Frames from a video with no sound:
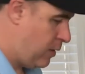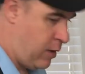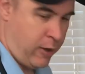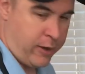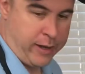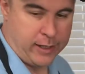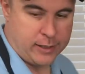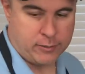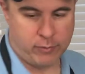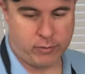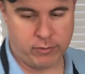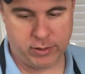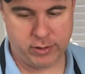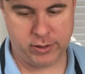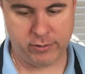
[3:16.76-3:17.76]
Okay, so what we're
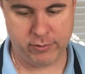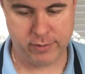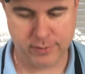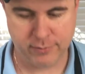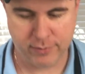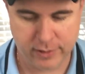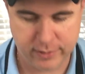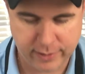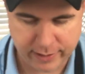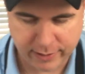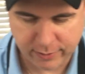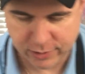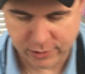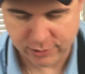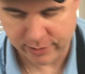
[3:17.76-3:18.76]
going to do is we're going to take
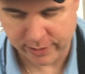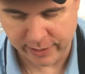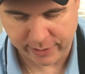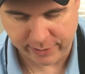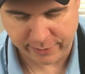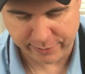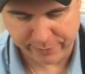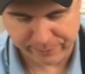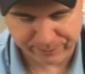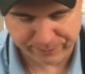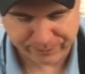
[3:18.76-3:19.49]
our tray here,